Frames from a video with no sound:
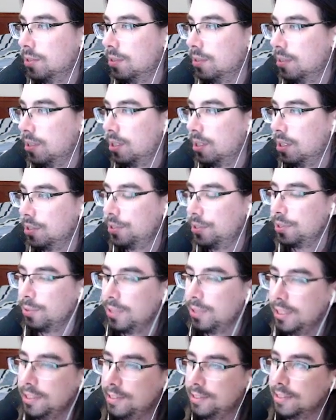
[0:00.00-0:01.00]
Also,
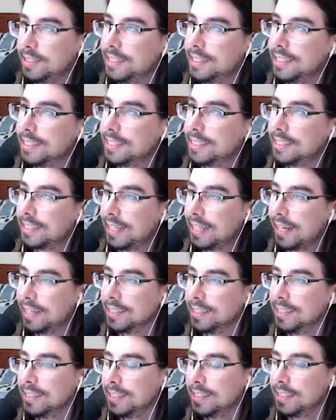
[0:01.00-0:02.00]
an interesting
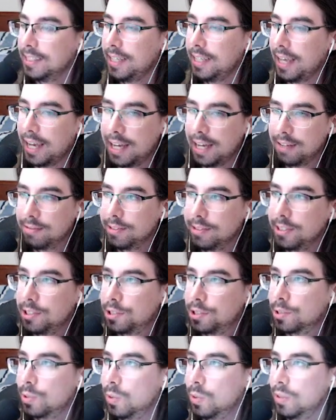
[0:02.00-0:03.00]
stat: the average
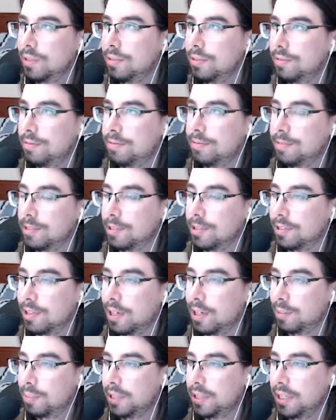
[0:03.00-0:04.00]
score for
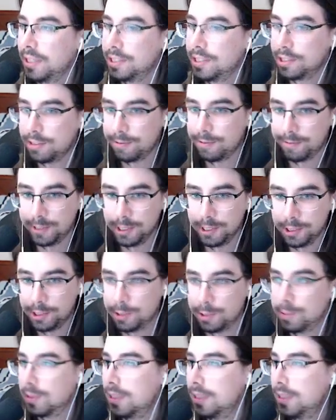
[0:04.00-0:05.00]
a player's
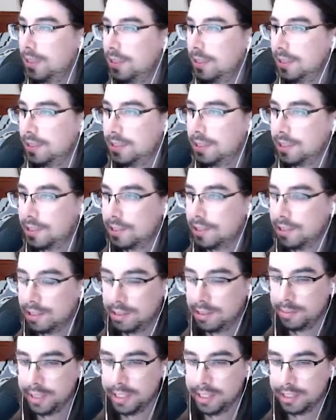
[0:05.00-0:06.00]
first run in this
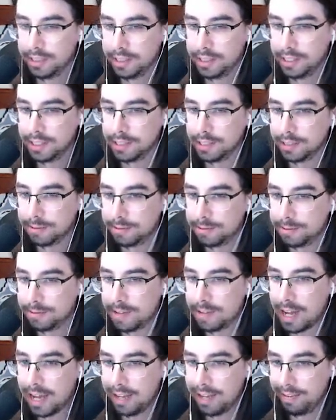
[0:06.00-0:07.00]
tournament is a
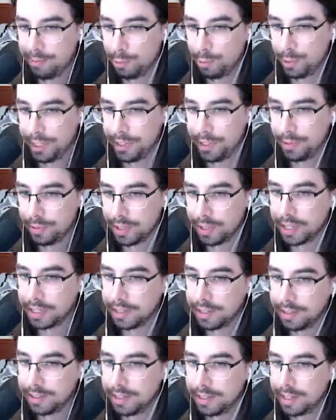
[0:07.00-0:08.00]
5-win run.